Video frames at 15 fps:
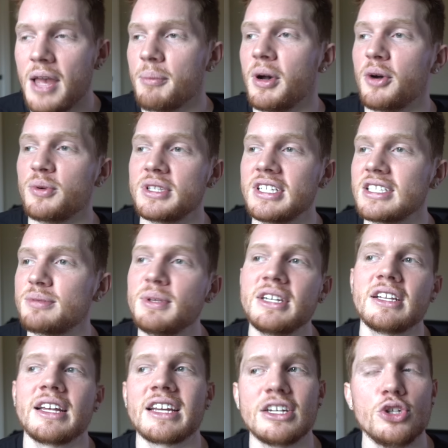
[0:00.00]
But with this
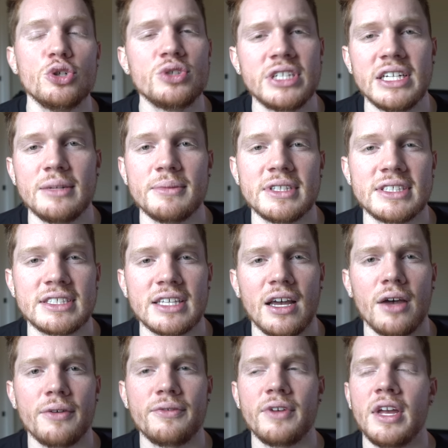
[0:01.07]
being like a new team and
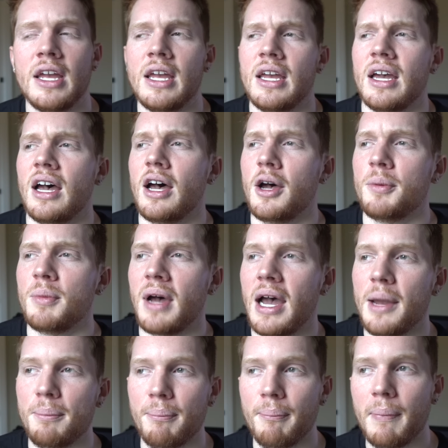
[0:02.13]
stuff,
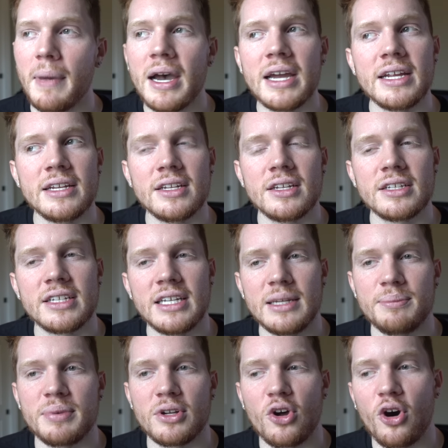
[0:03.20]
I might
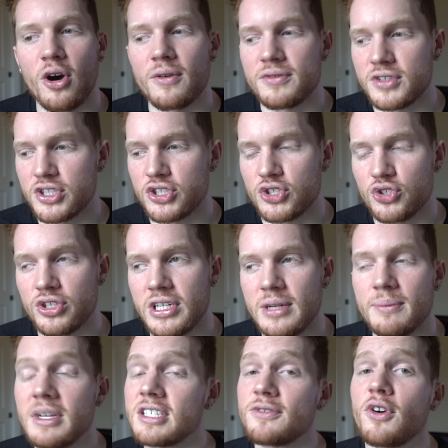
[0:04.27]
keep it off
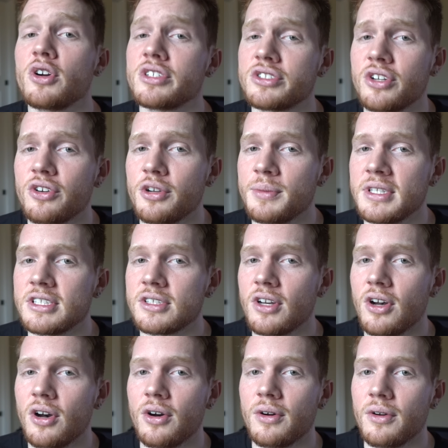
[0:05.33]
stream. As far as tournaments
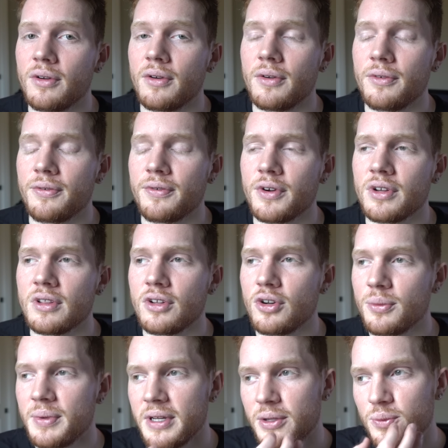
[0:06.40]
go, for a
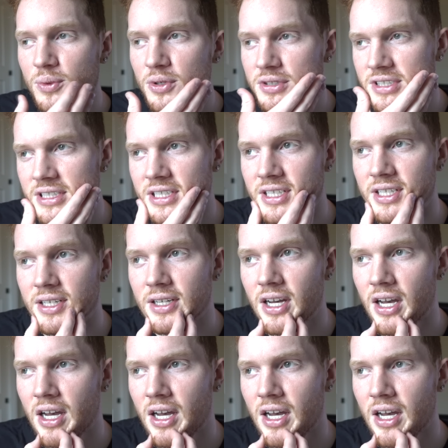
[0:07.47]
little bit. We'll see.